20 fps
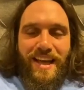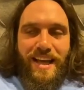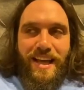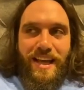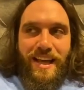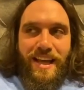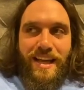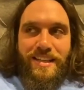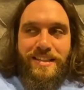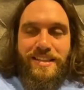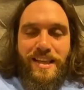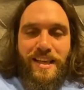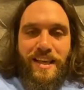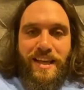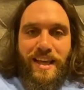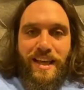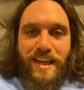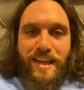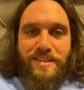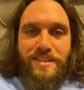
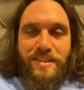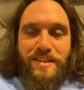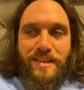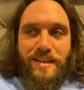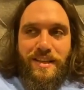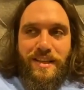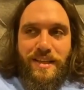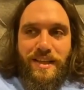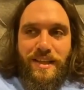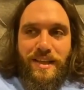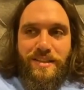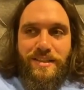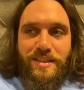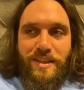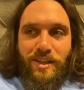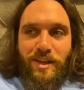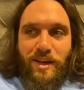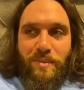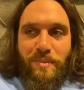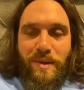It's a
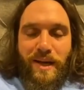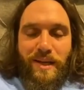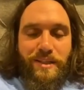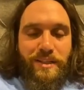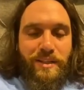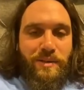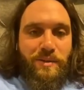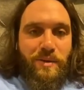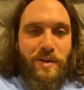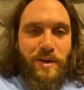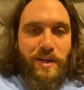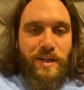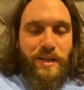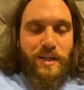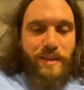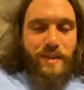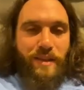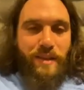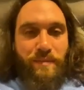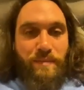lot of manual work
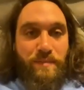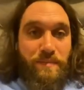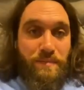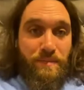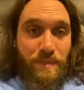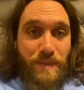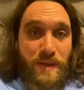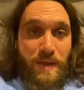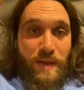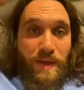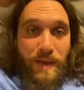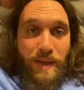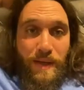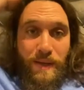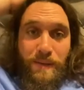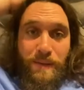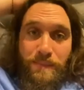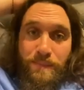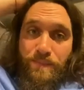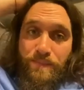and
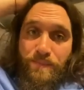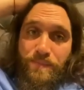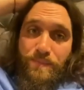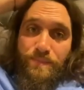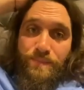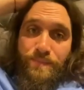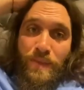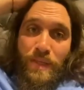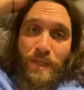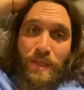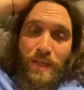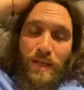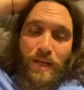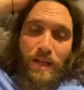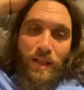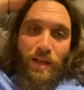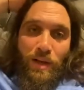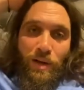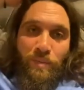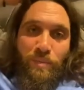a
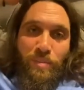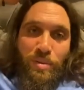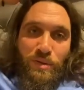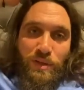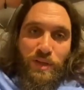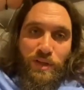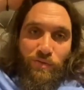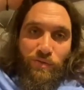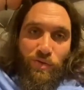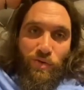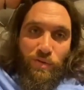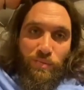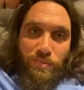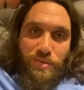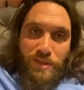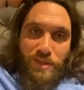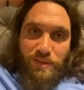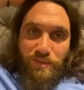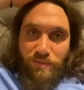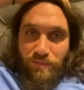lot of pulling
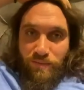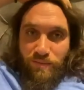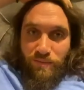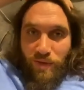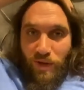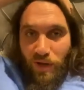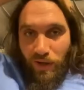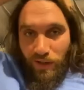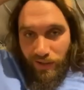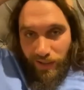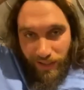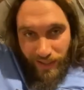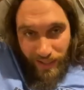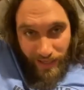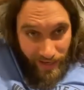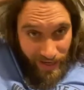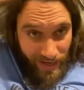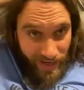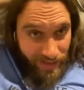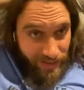ropes and hauling
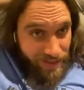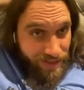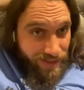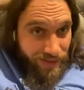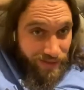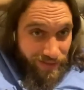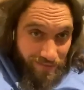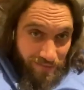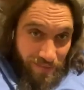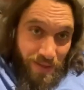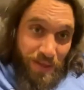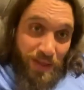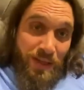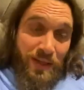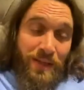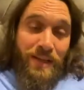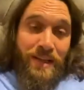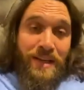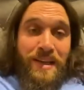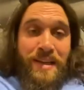nets and
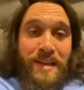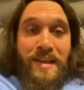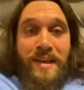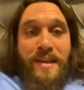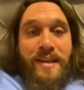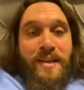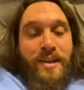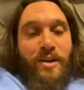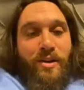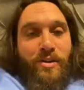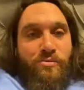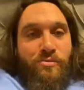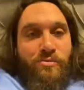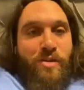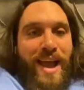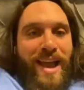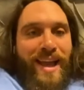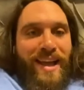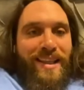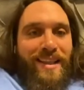
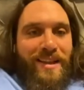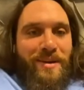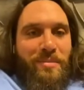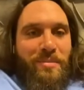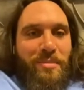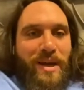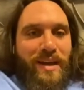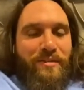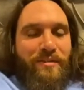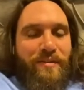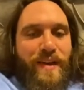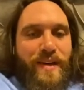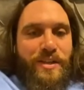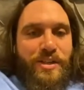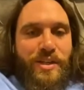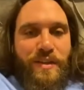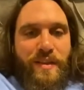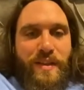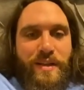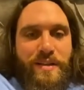wrangling big fish
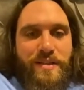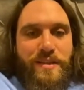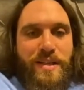and things like